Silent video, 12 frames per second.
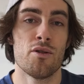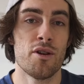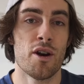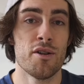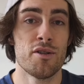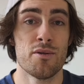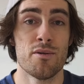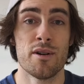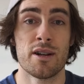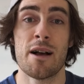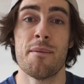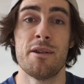could go to
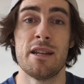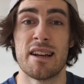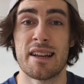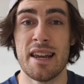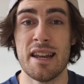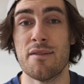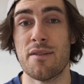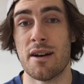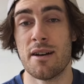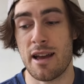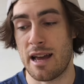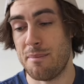a company like
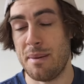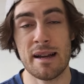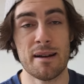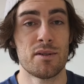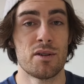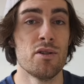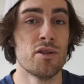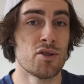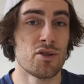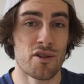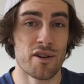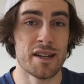Innova and pick up 2
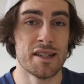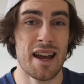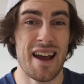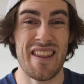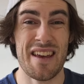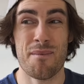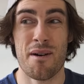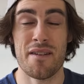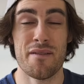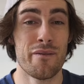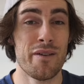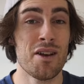destroyers and they
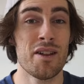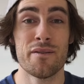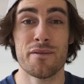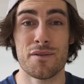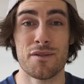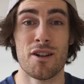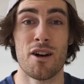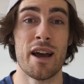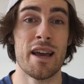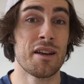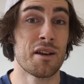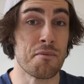might feel and
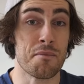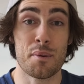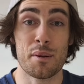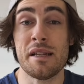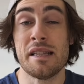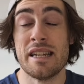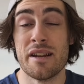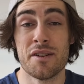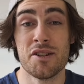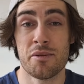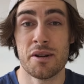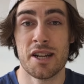fly completely
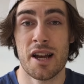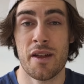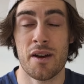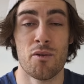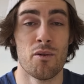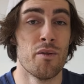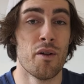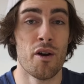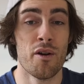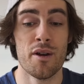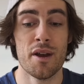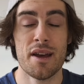different to each other,
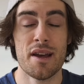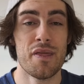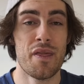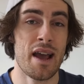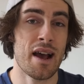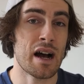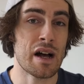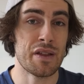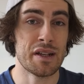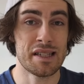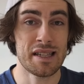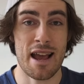although they are
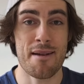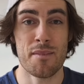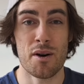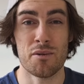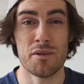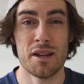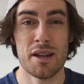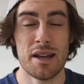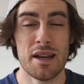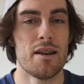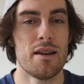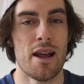the same mold.
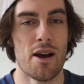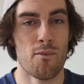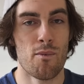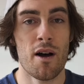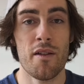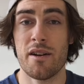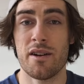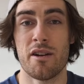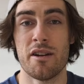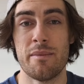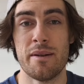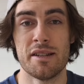Now, while there are
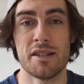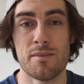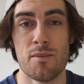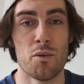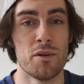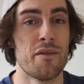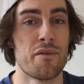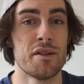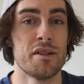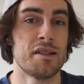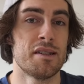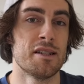going to be small
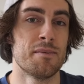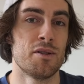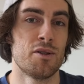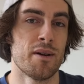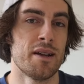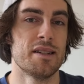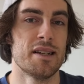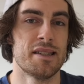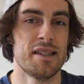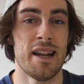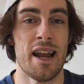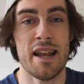differences between
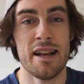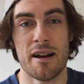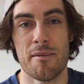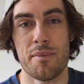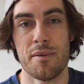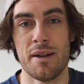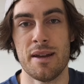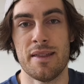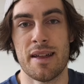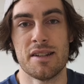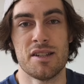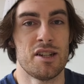discs in any company,
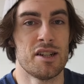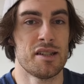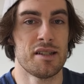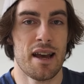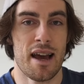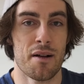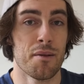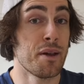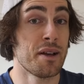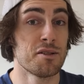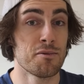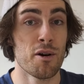that's just how
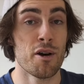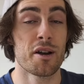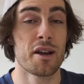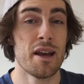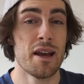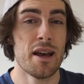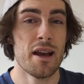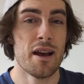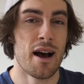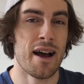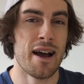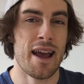things work.
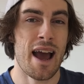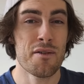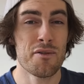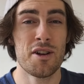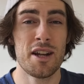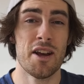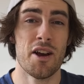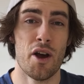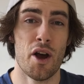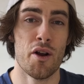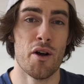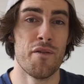I haven't really
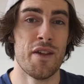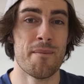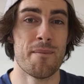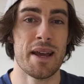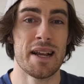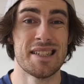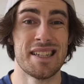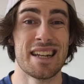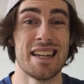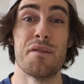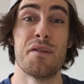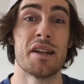heard of there being
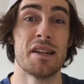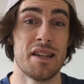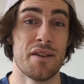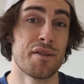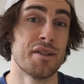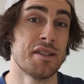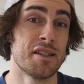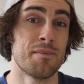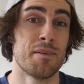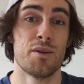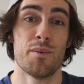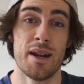significant differences
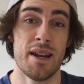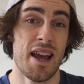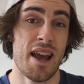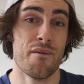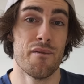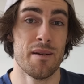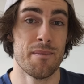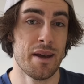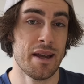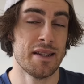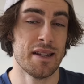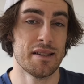between
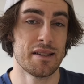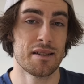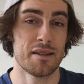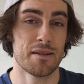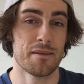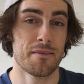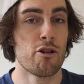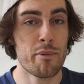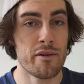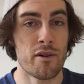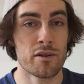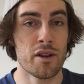MVP discs. I could
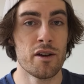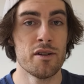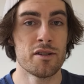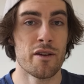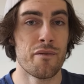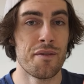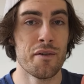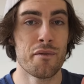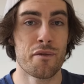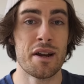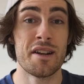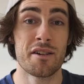be wrong though, so feel
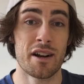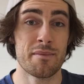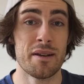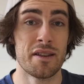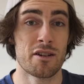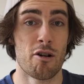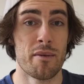free to correct me in the